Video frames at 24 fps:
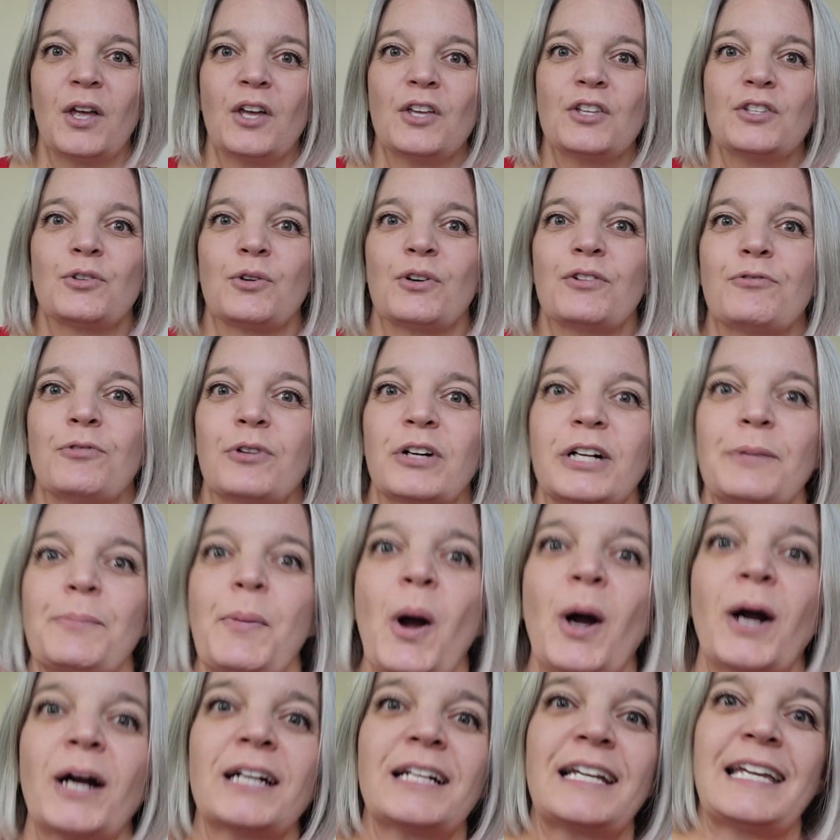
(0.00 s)
So if we're
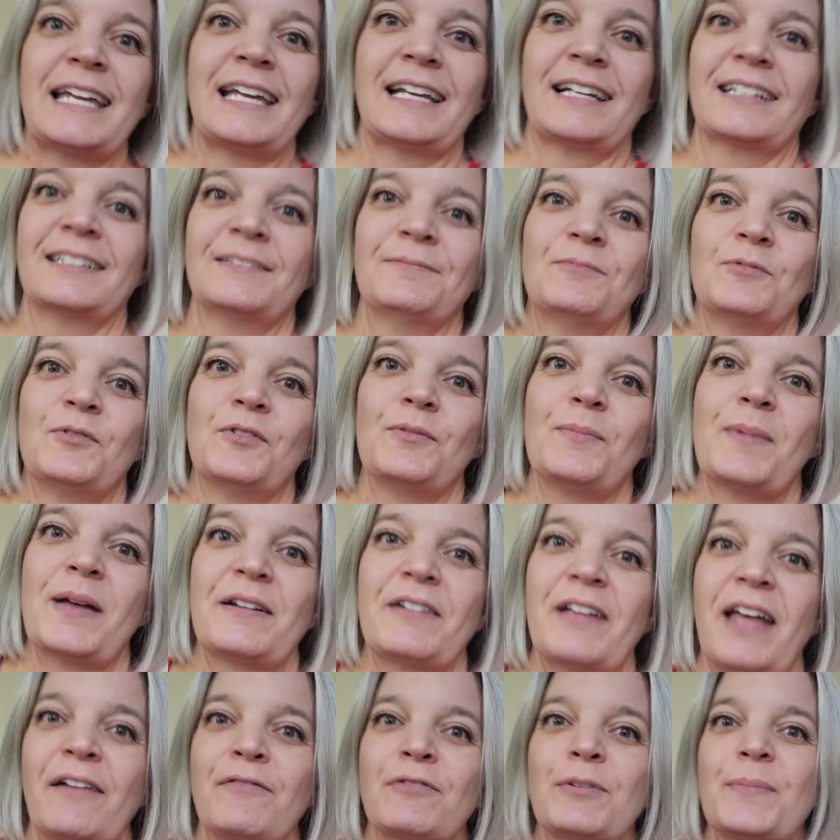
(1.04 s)
parking, have you
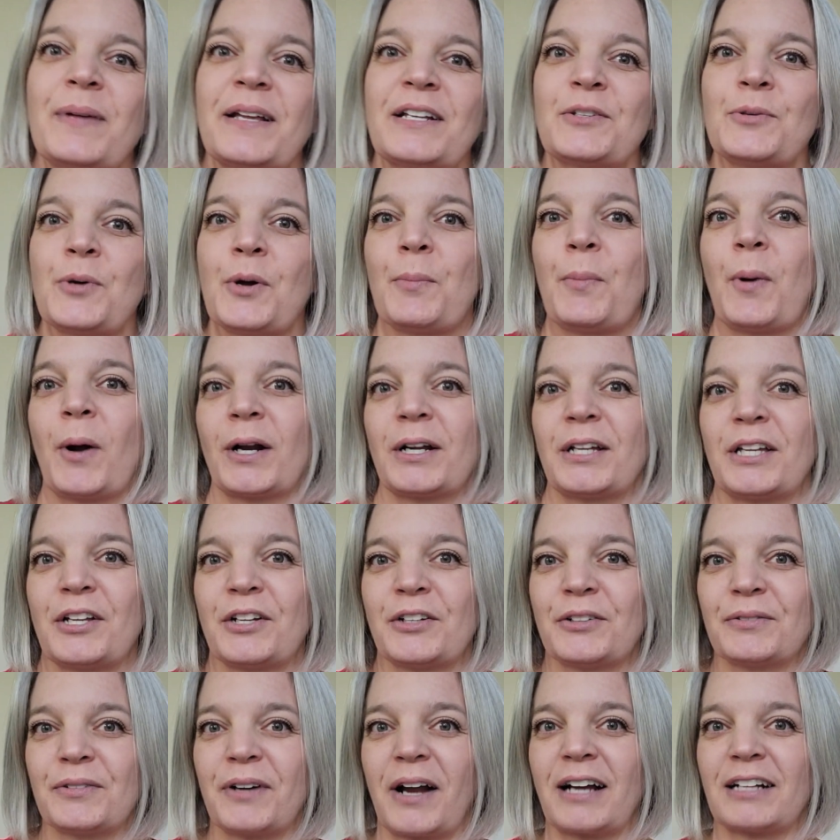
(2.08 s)
ever been to a parking
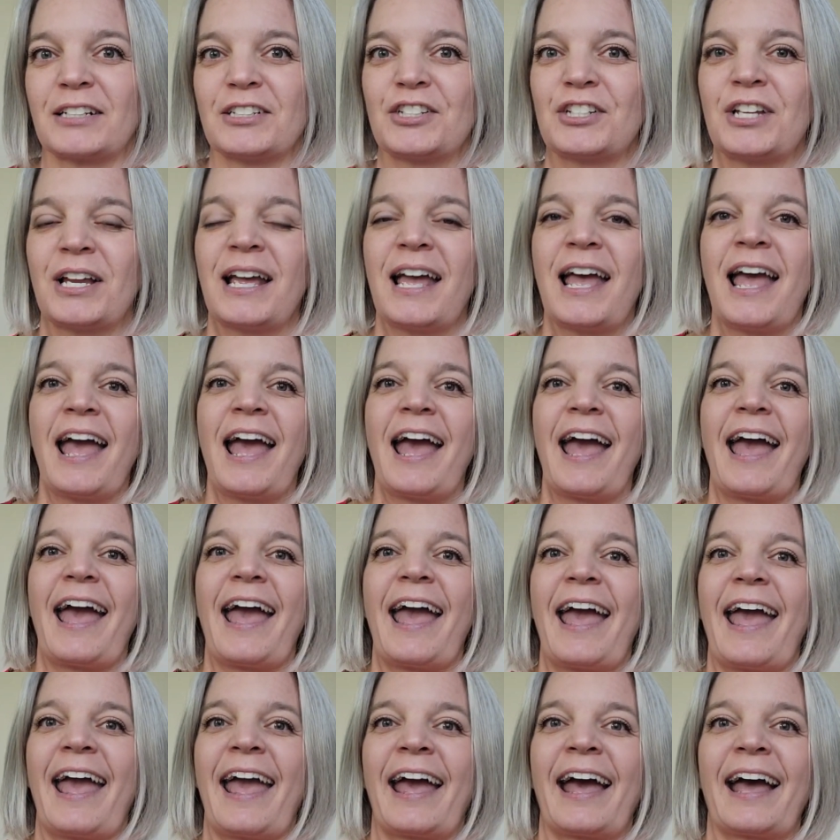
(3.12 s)
garage
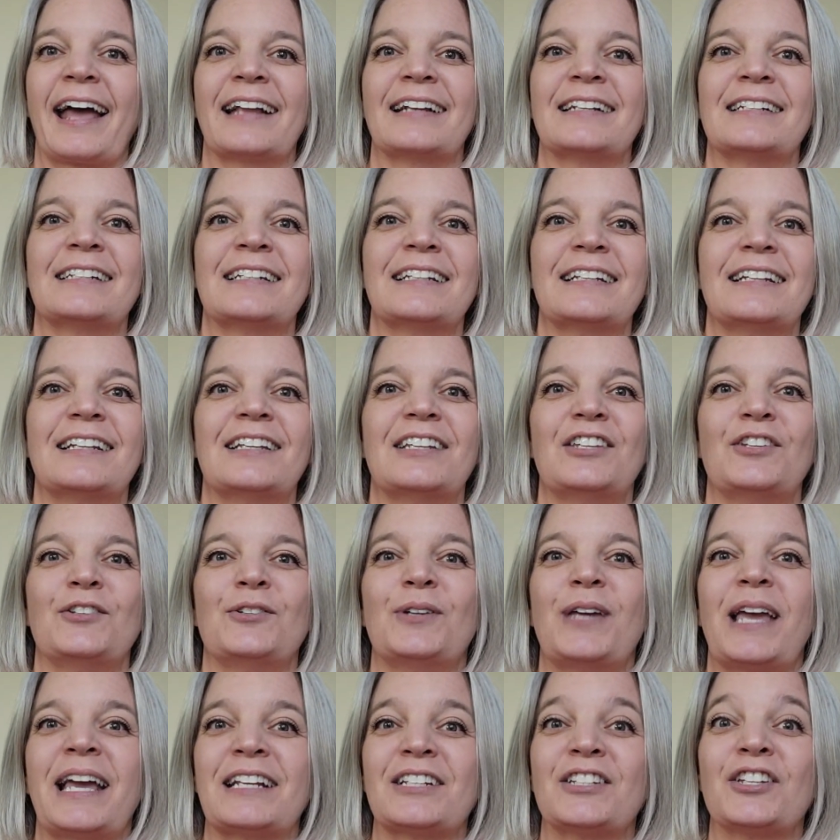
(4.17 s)
and you
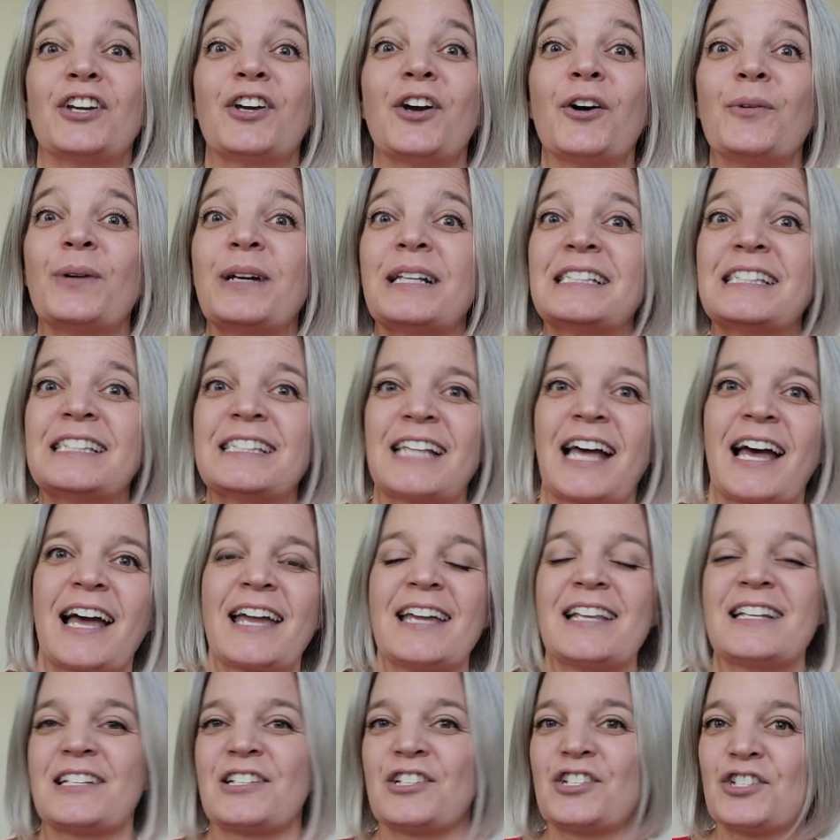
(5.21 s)
get to go
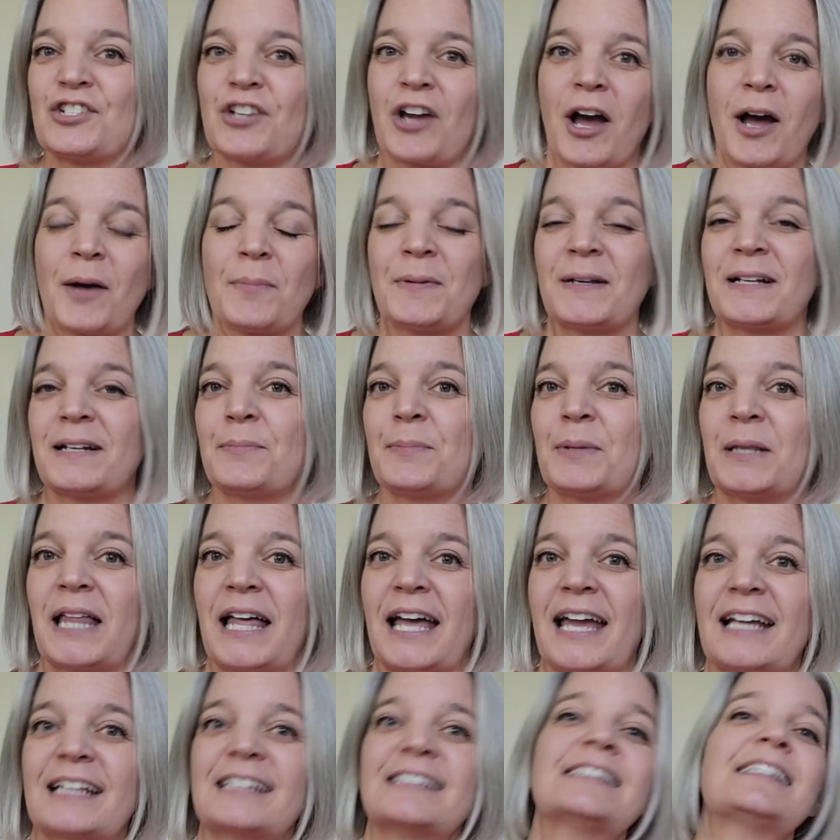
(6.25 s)
inside and shop at a
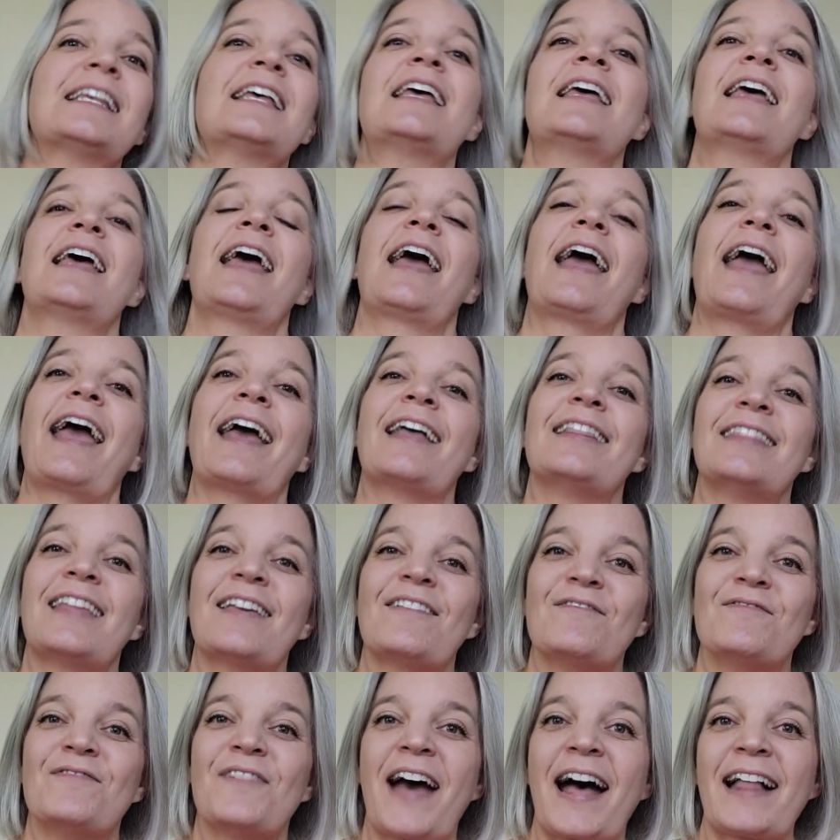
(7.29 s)
place and they
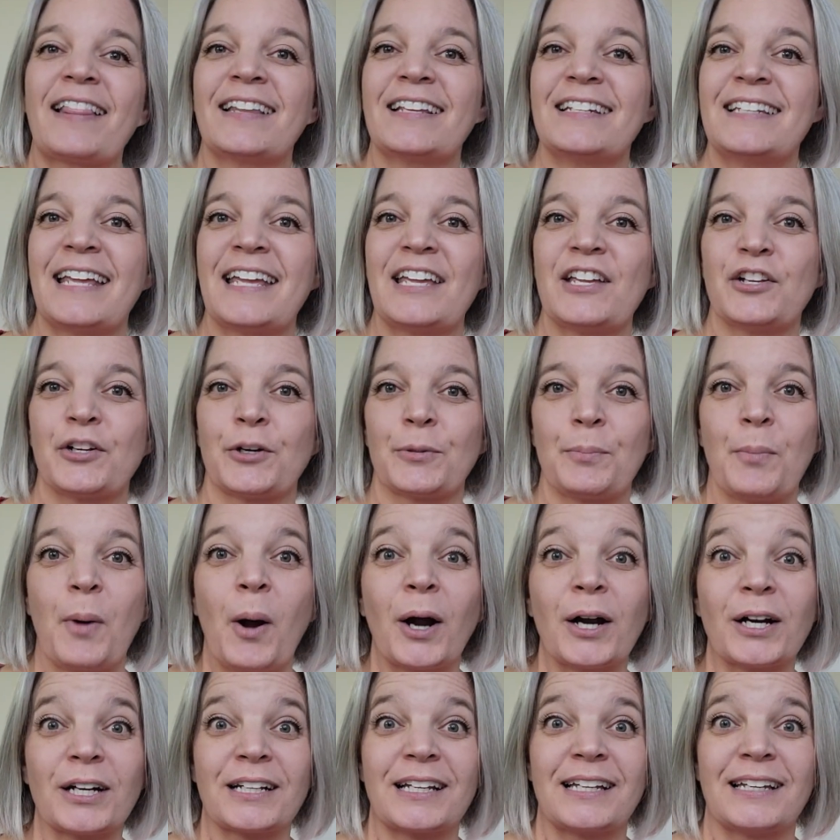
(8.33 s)
validate your
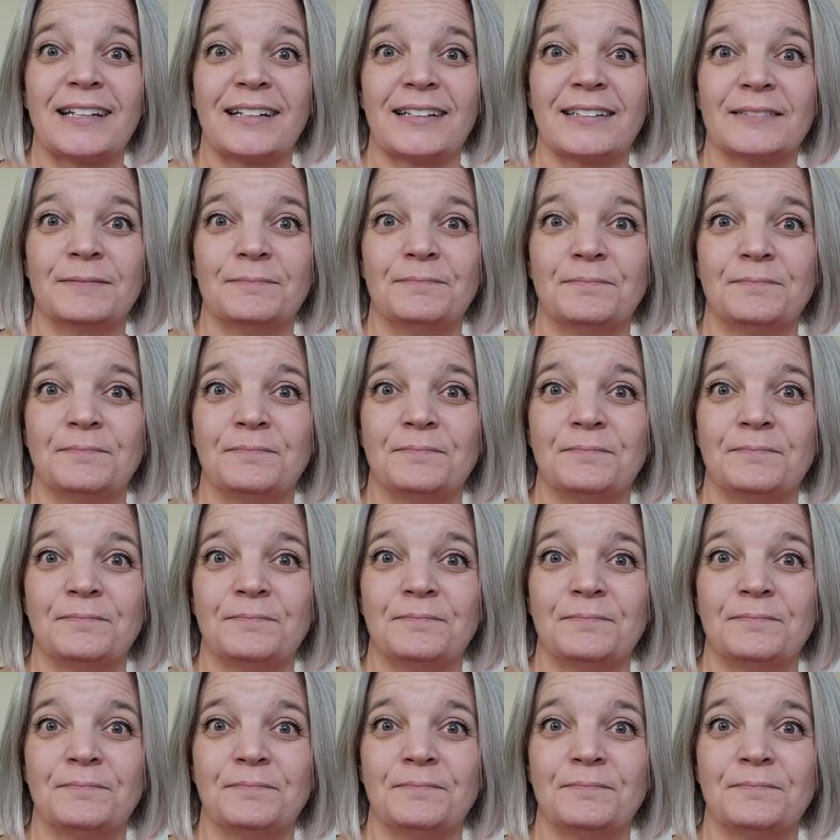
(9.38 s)
parking,